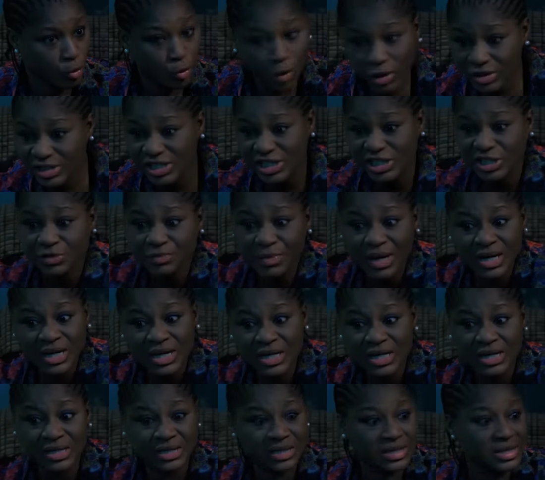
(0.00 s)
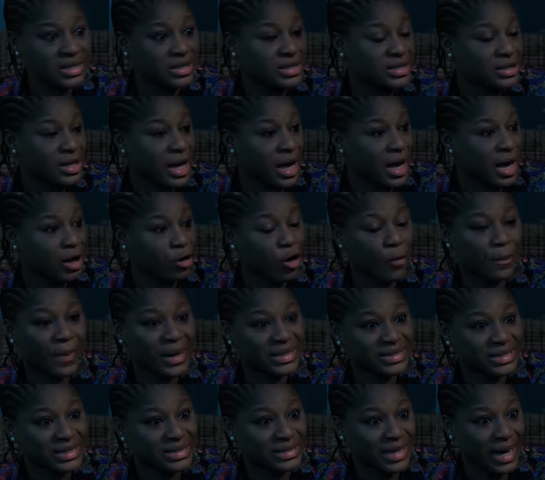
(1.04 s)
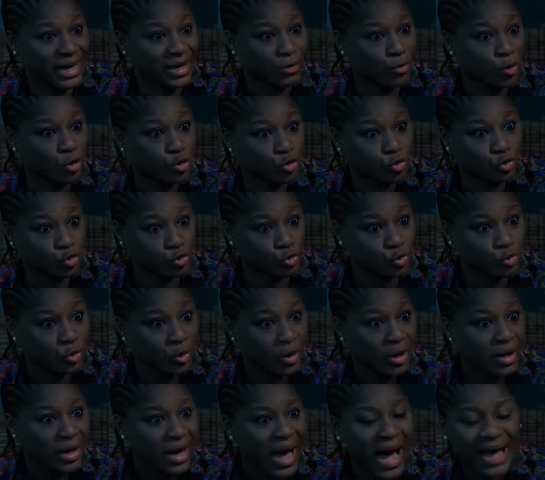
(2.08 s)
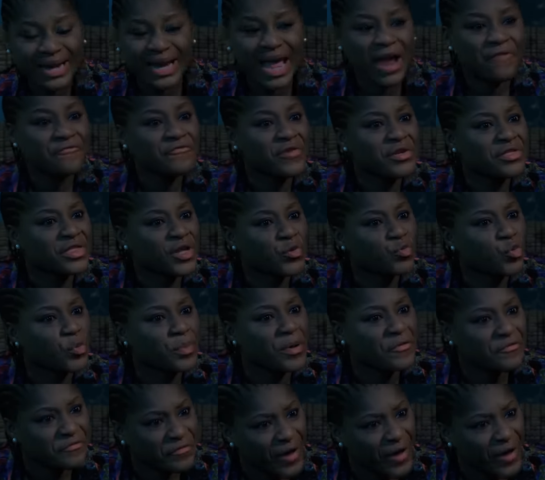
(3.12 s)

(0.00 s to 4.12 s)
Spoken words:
What is remaining is this copper thing that he wants to do. And everything will be